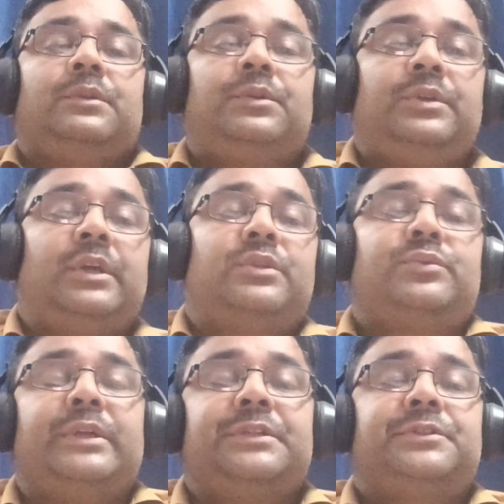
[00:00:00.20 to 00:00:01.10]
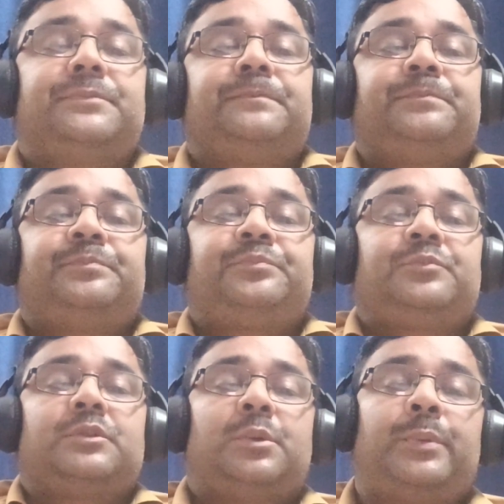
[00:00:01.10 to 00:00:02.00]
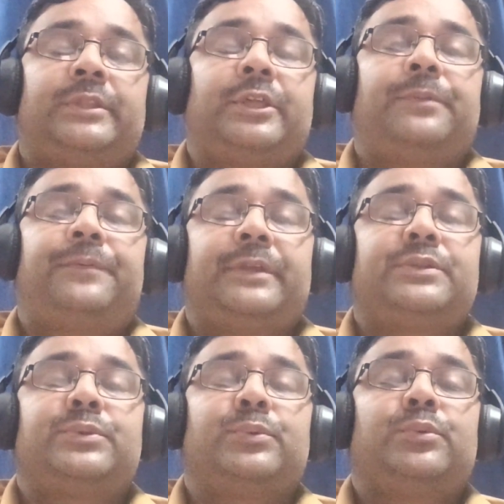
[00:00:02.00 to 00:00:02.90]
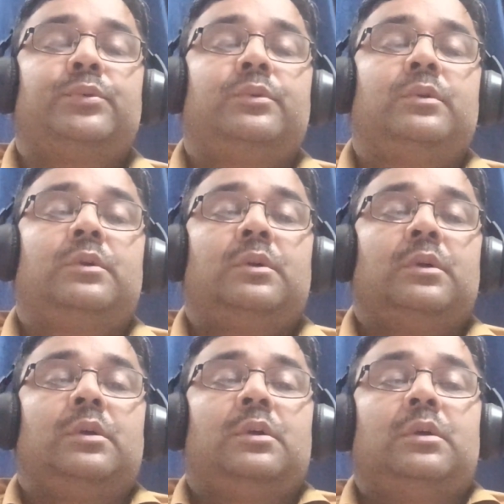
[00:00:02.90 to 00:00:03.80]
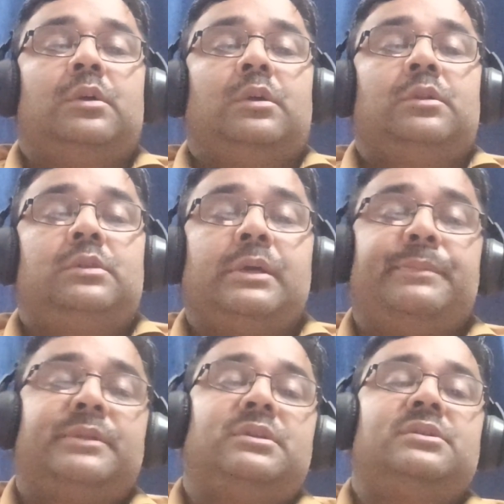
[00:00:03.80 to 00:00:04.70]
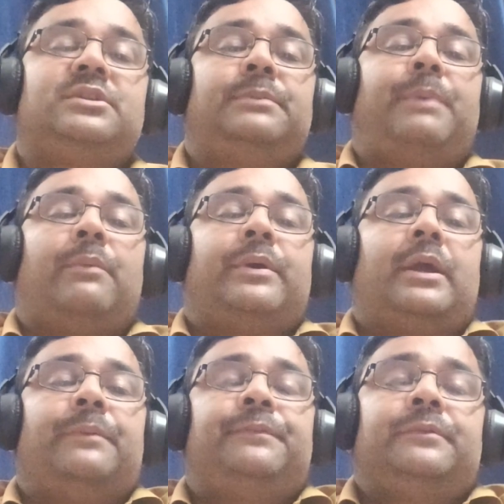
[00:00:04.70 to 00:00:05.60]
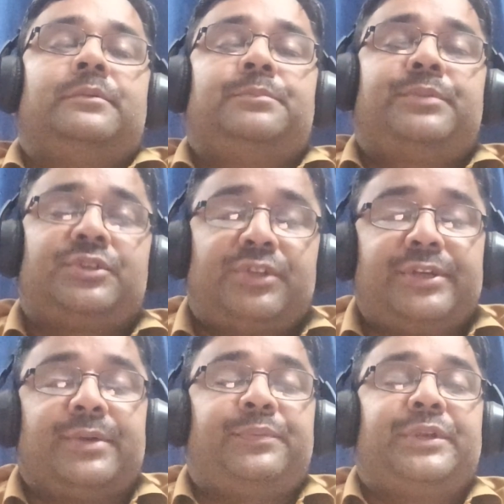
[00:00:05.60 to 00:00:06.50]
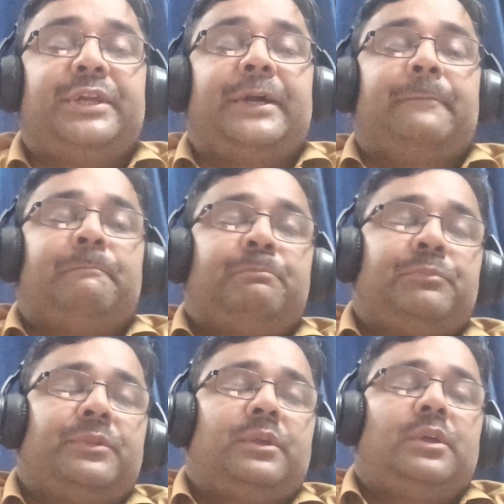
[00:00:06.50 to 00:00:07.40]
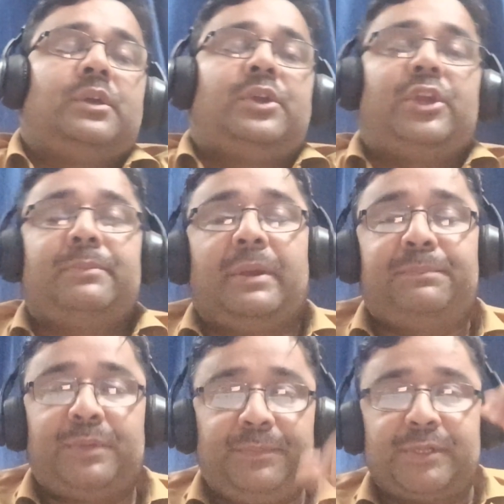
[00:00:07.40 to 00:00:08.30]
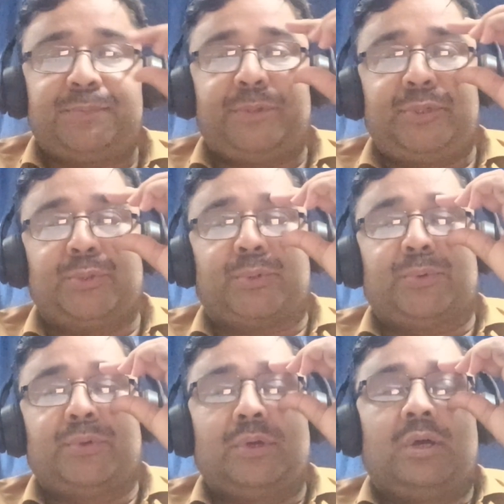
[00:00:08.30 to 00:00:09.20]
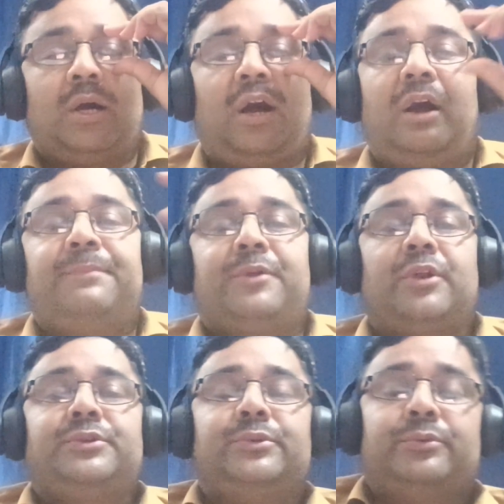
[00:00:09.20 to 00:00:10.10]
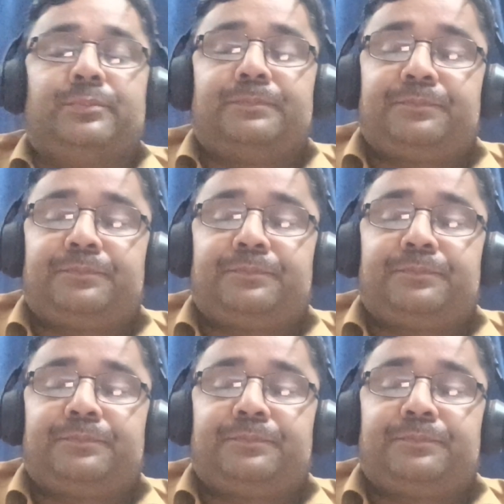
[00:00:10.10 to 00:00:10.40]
Dear students, with reference to the emergency power of President of India, in my previous video, I have taught you